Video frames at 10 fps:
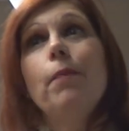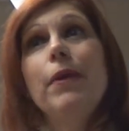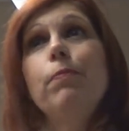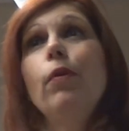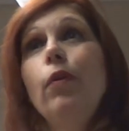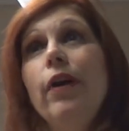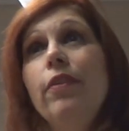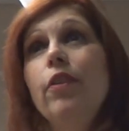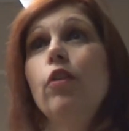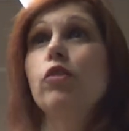People
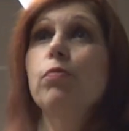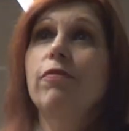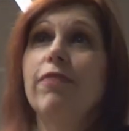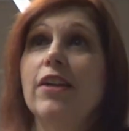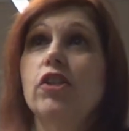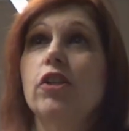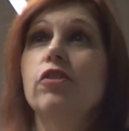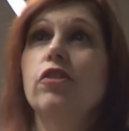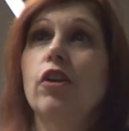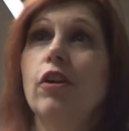in those
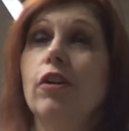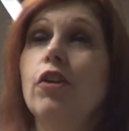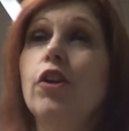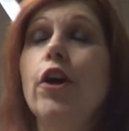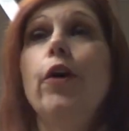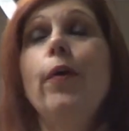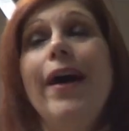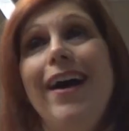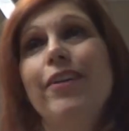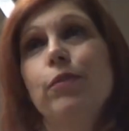professions know
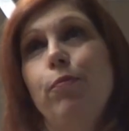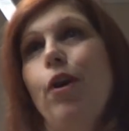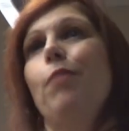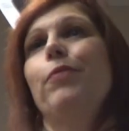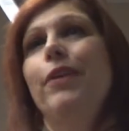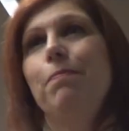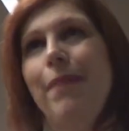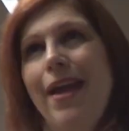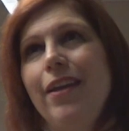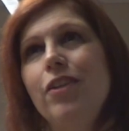how to properly
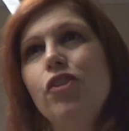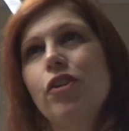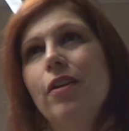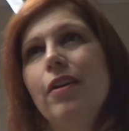manage